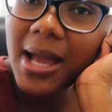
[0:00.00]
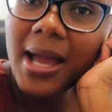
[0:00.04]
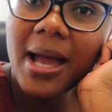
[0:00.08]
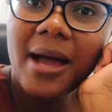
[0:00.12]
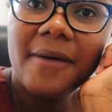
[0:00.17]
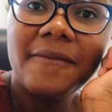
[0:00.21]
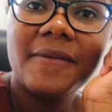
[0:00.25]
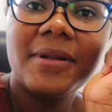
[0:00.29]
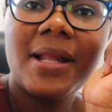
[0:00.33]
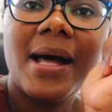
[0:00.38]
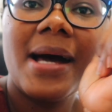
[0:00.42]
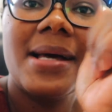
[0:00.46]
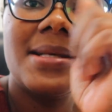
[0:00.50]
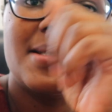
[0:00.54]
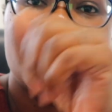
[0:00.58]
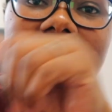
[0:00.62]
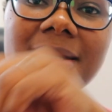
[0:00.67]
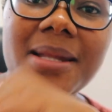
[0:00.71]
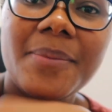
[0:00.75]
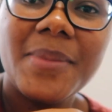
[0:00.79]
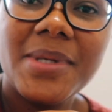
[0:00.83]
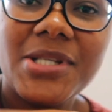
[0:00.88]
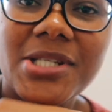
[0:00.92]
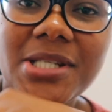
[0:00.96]
I have class.
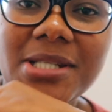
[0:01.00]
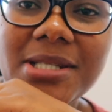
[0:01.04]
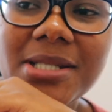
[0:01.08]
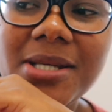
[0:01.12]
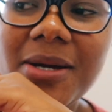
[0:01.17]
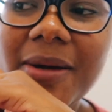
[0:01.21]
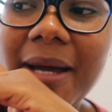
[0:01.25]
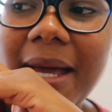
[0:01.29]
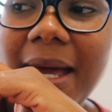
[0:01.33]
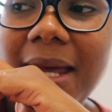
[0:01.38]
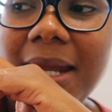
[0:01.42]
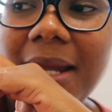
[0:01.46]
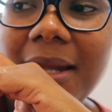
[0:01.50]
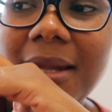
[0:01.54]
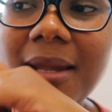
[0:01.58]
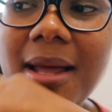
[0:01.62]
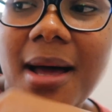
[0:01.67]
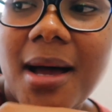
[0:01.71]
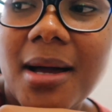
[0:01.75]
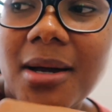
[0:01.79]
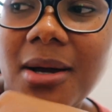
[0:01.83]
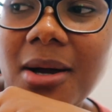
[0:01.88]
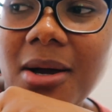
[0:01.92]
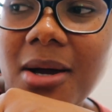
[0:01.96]
Let me just go ahead and
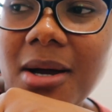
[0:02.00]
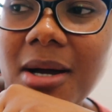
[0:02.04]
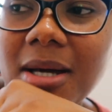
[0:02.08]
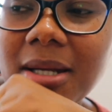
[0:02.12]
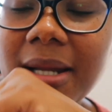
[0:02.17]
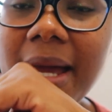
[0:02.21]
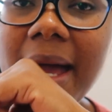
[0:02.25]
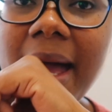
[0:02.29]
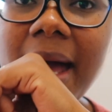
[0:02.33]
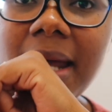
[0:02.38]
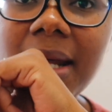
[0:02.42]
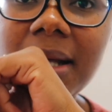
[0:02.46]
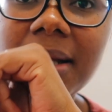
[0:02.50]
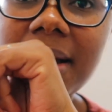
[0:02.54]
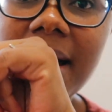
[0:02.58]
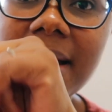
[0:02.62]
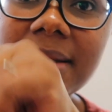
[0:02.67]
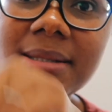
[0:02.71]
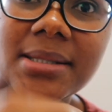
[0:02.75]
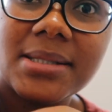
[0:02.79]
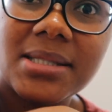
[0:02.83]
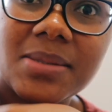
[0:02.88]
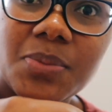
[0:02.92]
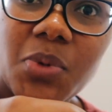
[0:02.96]
log on. I had a
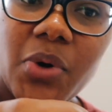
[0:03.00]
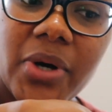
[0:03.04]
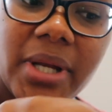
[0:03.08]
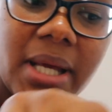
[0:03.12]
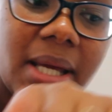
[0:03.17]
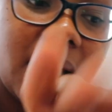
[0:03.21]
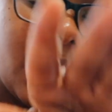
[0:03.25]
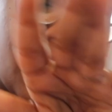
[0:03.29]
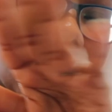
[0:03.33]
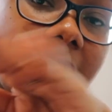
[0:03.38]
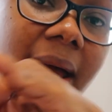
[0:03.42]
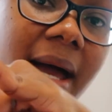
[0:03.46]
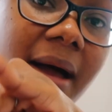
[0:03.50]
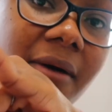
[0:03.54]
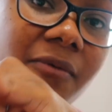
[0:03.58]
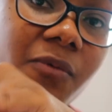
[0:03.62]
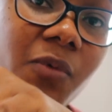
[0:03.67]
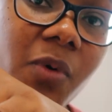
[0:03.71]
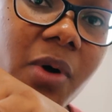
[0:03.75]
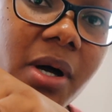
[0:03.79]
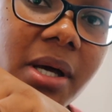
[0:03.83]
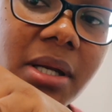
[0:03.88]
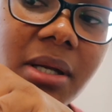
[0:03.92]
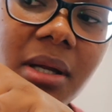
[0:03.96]
class this morning, and I have
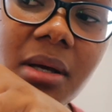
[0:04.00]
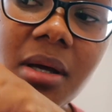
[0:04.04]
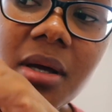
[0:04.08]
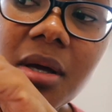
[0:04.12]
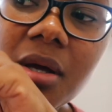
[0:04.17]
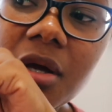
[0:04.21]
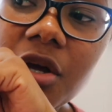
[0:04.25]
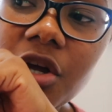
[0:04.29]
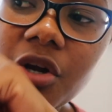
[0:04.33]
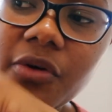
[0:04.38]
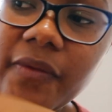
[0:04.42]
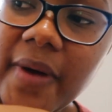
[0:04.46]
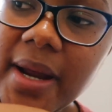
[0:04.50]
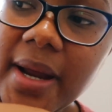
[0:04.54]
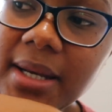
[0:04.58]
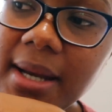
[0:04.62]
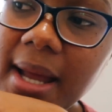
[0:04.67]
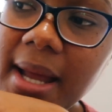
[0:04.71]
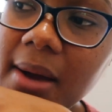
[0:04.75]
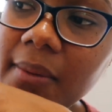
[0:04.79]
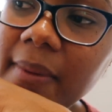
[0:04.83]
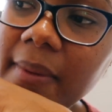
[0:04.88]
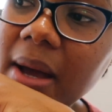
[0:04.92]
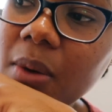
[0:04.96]
one right
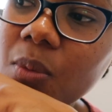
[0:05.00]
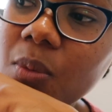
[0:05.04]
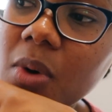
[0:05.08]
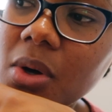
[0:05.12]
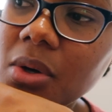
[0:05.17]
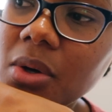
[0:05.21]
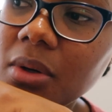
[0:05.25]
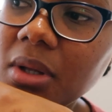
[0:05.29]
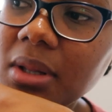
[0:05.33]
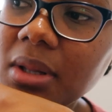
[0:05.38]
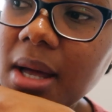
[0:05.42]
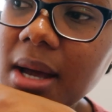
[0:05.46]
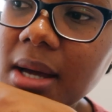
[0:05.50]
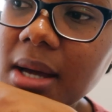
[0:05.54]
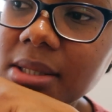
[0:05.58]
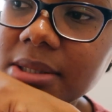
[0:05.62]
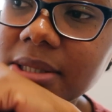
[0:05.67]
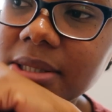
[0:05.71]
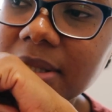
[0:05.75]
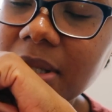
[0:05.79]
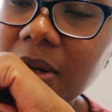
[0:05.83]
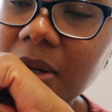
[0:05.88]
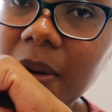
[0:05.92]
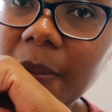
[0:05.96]
now at 1
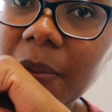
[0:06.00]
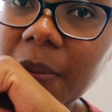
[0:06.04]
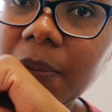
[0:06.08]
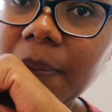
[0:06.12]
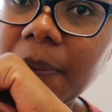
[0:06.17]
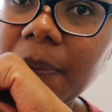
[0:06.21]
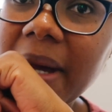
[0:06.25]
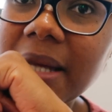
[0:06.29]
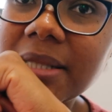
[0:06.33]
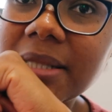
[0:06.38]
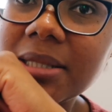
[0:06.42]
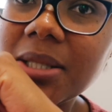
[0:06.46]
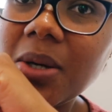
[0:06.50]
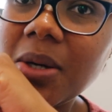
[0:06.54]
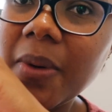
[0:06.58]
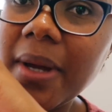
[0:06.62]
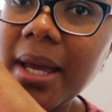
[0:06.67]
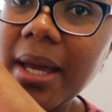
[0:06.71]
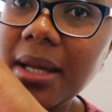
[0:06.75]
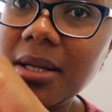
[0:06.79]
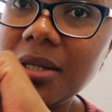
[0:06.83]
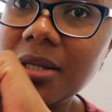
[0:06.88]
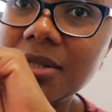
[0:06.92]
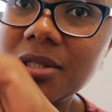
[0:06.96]
o'clock, so I'm about to go
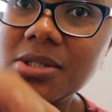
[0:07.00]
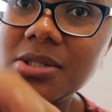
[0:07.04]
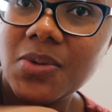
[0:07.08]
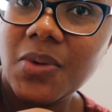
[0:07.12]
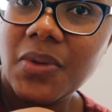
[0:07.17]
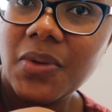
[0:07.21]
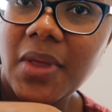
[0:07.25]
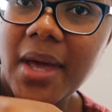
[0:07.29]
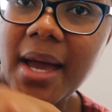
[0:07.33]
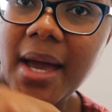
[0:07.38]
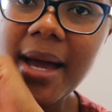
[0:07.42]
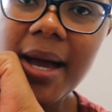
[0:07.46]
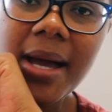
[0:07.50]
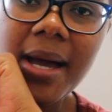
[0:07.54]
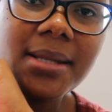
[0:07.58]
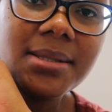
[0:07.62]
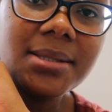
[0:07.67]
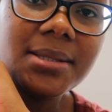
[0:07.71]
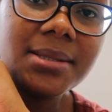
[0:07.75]
ahead and do that.